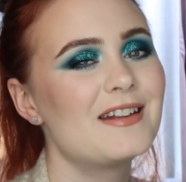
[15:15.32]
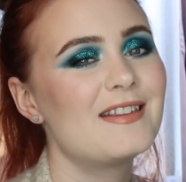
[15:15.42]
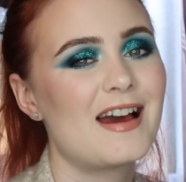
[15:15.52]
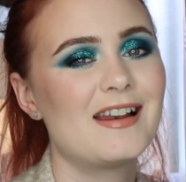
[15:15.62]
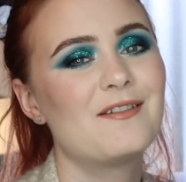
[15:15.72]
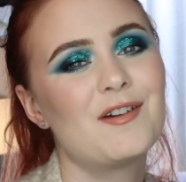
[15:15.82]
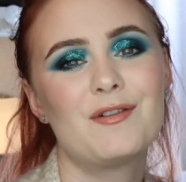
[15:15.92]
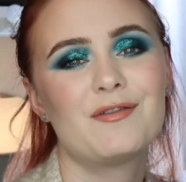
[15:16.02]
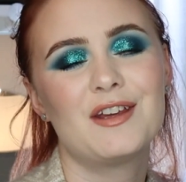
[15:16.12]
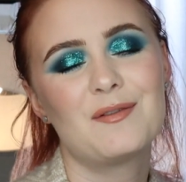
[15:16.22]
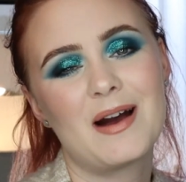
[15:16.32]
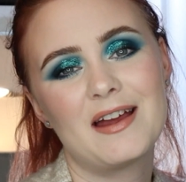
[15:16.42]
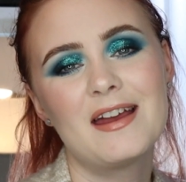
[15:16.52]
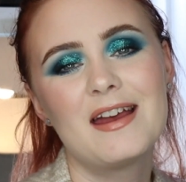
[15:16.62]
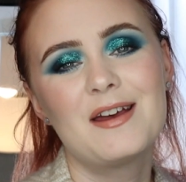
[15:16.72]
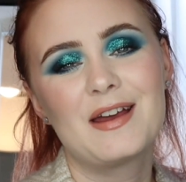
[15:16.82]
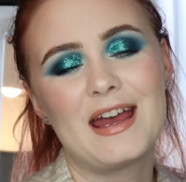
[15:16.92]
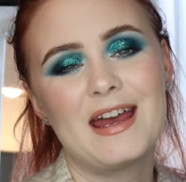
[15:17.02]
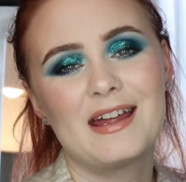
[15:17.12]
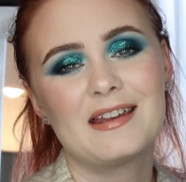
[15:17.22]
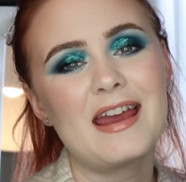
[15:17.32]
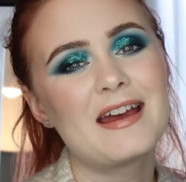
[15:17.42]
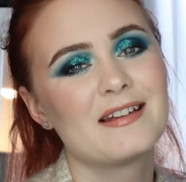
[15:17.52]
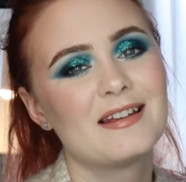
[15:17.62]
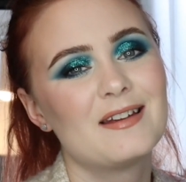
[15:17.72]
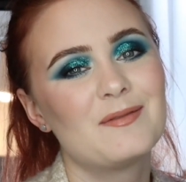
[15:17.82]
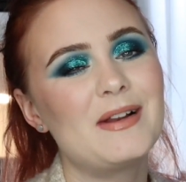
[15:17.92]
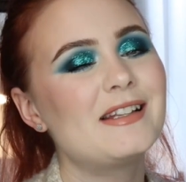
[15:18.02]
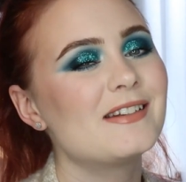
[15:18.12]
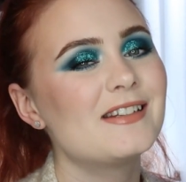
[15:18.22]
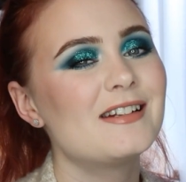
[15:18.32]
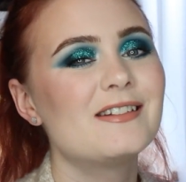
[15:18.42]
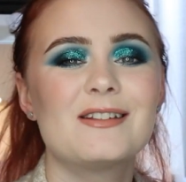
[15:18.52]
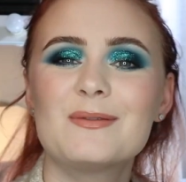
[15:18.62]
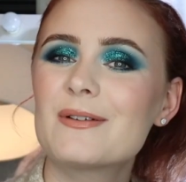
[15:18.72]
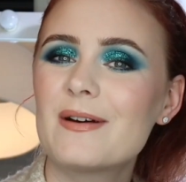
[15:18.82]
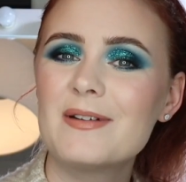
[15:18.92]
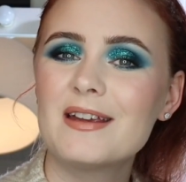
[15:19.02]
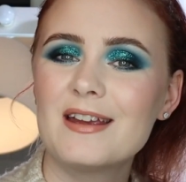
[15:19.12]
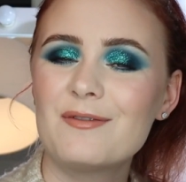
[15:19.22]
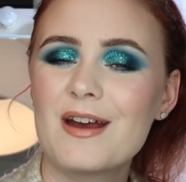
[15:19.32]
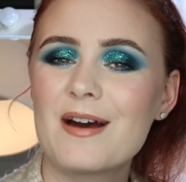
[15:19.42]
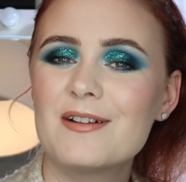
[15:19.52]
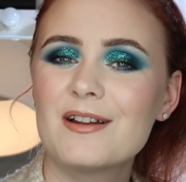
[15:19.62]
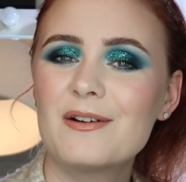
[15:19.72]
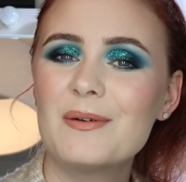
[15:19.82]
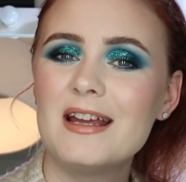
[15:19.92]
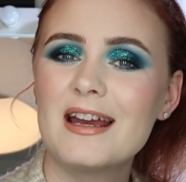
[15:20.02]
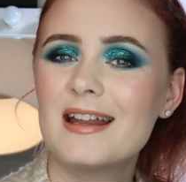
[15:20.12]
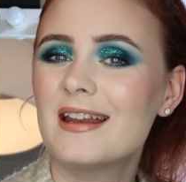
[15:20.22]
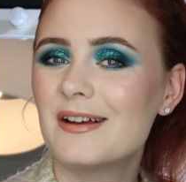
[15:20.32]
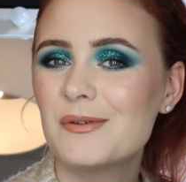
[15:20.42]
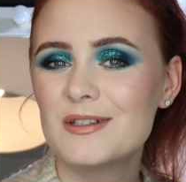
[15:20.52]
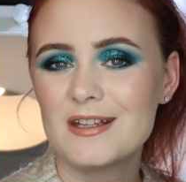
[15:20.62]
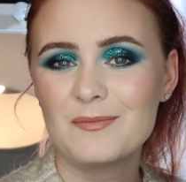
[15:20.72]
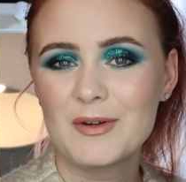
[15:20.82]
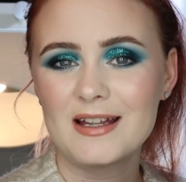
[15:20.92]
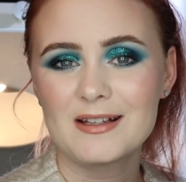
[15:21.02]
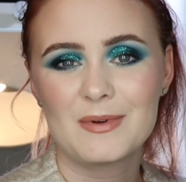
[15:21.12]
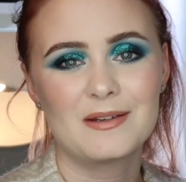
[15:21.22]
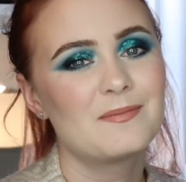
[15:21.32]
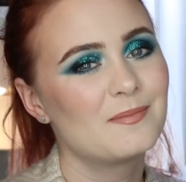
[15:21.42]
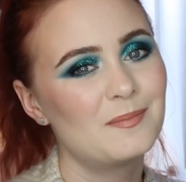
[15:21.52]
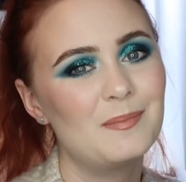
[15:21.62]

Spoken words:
a tally of everything you buy. And yeah, please consider subscribing if you haven't already, and I will see you in my next one.